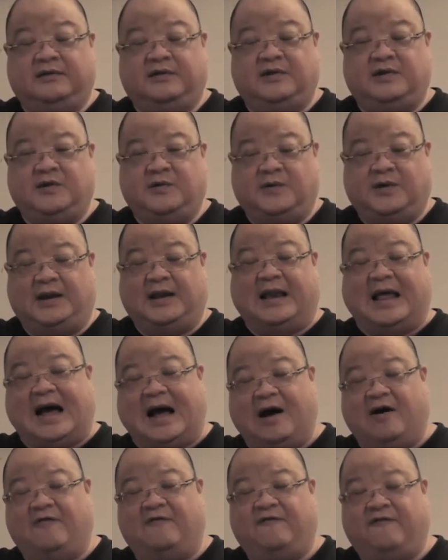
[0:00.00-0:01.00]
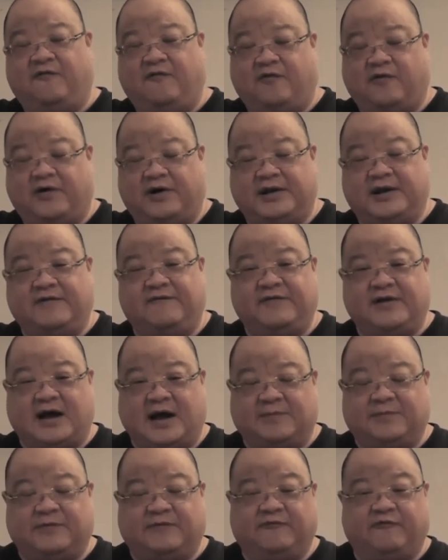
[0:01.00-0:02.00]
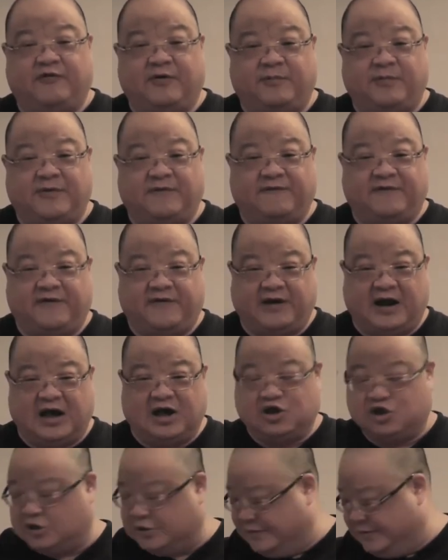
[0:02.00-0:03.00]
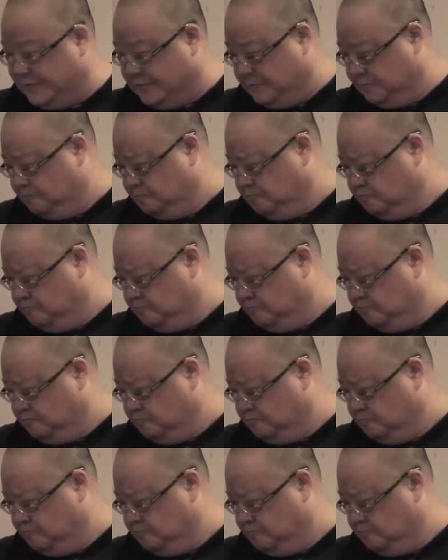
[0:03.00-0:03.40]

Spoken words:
to allow for different types of gripping variations.